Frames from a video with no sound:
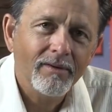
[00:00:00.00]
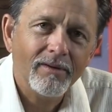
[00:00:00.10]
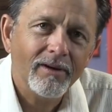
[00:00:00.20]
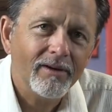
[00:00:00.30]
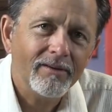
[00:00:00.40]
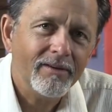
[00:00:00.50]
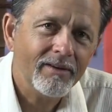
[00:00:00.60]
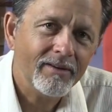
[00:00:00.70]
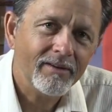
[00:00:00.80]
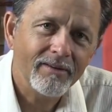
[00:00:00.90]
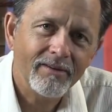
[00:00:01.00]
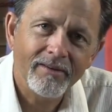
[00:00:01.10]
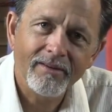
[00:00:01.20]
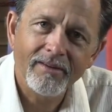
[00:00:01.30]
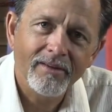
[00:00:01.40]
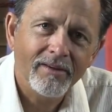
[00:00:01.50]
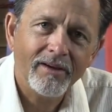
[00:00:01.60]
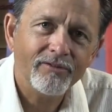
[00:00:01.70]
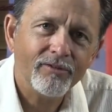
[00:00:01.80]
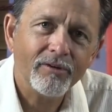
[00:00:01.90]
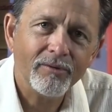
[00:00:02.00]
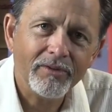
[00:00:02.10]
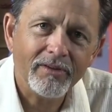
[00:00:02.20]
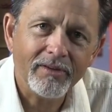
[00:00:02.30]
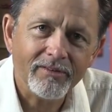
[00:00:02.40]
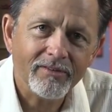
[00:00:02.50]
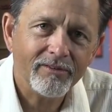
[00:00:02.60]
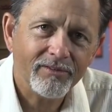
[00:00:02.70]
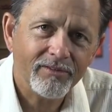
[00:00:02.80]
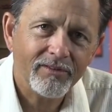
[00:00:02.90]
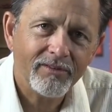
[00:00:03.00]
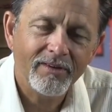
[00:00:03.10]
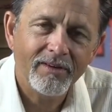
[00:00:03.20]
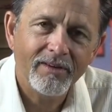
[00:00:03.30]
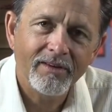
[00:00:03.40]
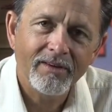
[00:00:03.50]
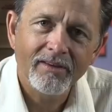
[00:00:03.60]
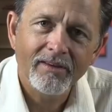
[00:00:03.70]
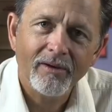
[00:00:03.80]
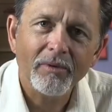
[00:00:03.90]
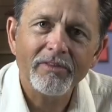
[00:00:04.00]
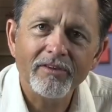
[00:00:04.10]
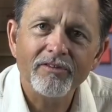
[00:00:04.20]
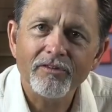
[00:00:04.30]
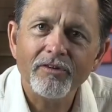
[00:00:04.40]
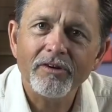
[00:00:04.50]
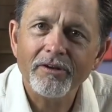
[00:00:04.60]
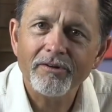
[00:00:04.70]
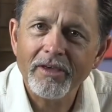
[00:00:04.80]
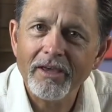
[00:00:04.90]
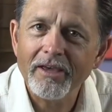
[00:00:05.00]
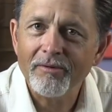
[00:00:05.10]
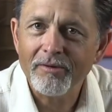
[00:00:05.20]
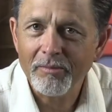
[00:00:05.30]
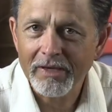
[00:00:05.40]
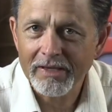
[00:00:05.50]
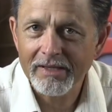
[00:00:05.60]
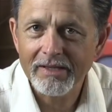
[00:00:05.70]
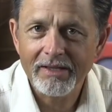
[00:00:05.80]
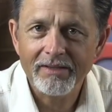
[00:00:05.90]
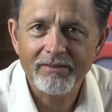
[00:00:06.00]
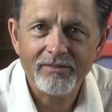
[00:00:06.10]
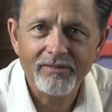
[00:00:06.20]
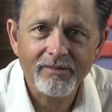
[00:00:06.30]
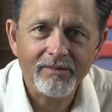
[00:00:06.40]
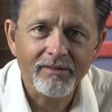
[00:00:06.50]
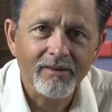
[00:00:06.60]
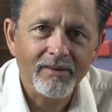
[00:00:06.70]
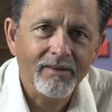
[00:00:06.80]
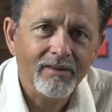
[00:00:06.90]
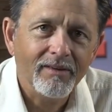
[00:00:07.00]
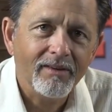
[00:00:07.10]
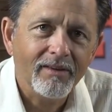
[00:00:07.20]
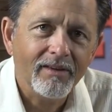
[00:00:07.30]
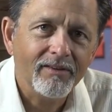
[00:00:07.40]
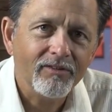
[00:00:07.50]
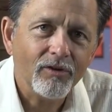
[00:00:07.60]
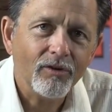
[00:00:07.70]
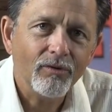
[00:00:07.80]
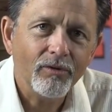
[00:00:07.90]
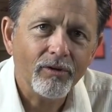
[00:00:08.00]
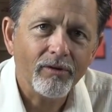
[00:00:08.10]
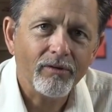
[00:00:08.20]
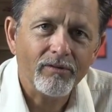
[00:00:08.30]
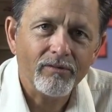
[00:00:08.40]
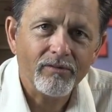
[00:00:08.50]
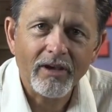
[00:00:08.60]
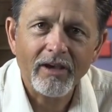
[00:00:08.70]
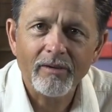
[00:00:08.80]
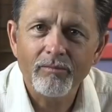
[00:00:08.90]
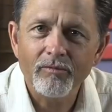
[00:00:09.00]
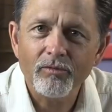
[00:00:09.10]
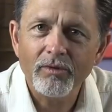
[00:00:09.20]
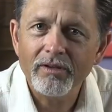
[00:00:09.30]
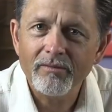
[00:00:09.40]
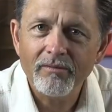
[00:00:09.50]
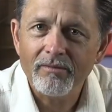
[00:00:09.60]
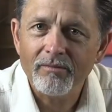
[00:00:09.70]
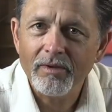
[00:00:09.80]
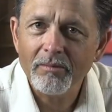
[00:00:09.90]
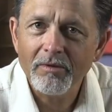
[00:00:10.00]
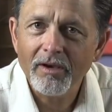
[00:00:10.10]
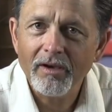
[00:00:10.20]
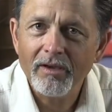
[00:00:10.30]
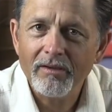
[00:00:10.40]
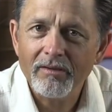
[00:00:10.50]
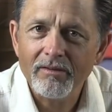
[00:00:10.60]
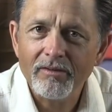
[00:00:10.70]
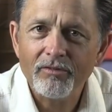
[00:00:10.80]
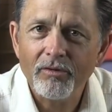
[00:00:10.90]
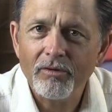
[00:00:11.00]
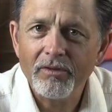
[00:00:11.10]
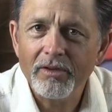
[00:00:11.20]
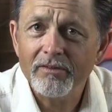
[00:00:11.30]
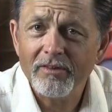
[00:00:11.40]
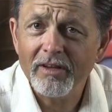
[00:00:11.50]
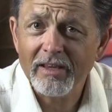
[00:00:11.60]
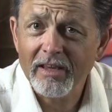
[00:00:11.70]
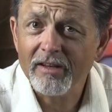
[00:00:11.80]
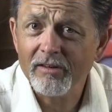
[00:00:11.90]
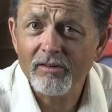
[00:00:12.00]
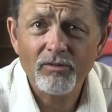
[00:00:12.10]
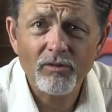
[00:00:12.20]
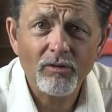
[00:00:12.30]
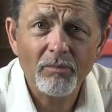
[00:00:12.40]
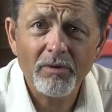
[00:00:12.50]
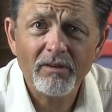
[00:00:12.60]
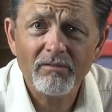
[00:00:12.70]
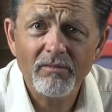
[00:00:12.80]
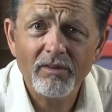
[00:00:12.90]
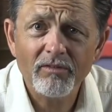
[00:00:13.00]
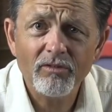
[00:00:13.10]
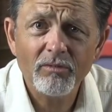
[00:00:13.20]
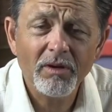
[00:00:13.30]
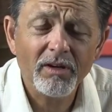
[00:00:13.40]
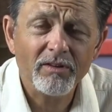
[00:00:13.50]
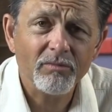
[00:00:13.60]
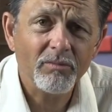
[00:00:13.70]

Oh, I, I struggle with this. There's, I want things to turn out okay with my kids. And, and so there are times when maybe I control things that I can control, but it's too much.